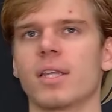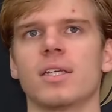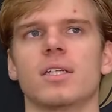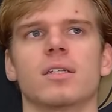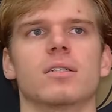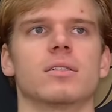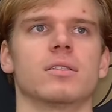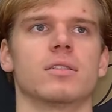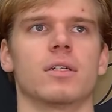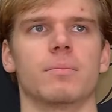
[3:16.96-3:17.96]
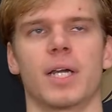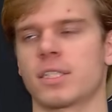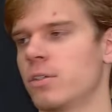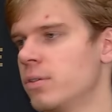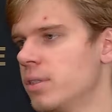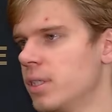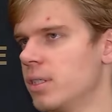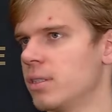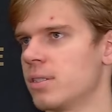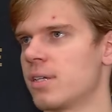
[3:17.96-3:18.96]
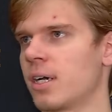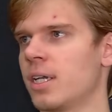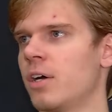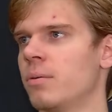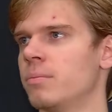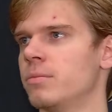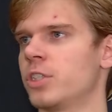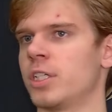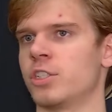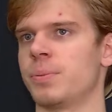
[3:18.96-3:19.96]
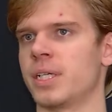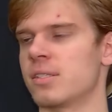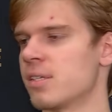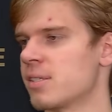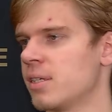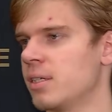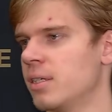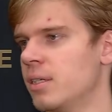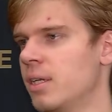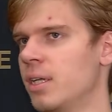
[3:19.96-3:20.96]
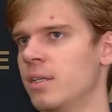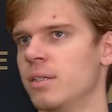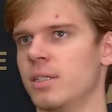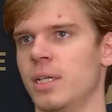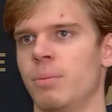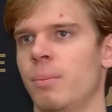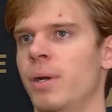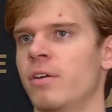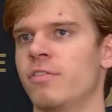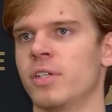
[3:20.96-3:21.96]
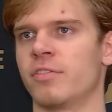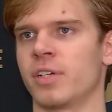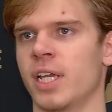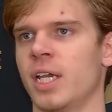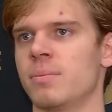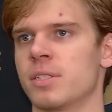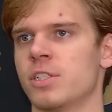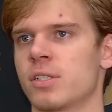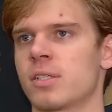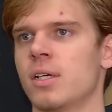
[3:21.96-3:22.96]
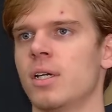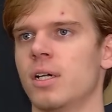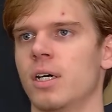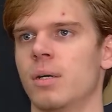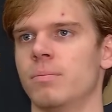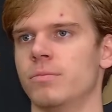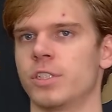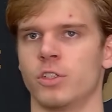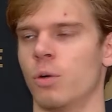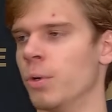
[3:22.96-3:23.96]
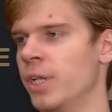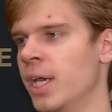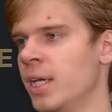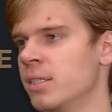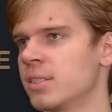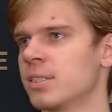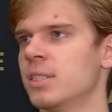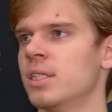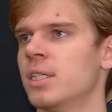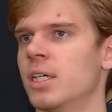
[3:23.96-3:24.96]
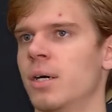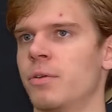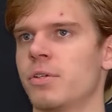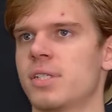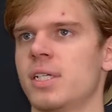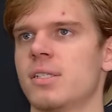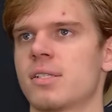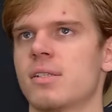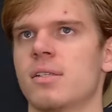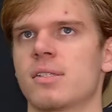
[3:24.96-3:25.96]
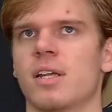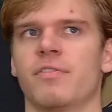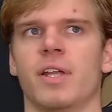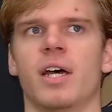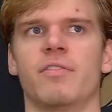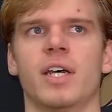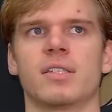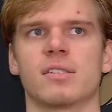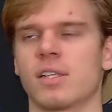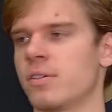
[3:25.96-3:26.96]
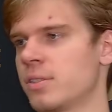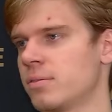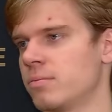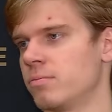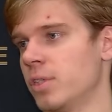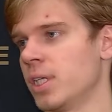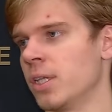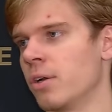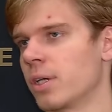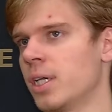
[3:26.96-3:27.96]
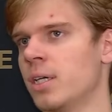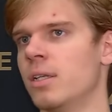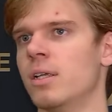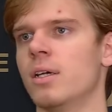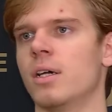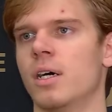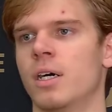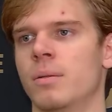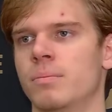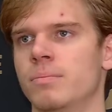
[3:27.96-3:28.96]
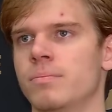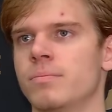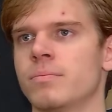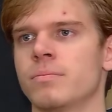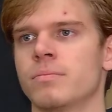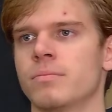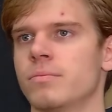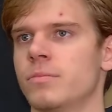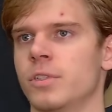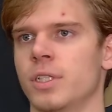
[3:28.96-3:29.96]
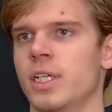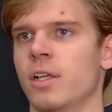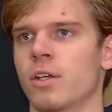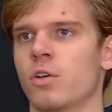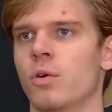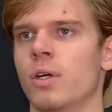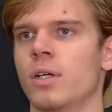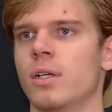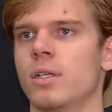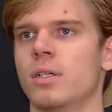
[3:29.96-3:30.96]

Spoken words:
I think, you know, back to talking how I'm trying to just be consistent and getting prepared for different games and just a normal day is the routines, the stuff that I've had since I was really a little kid, you know, getting on the court,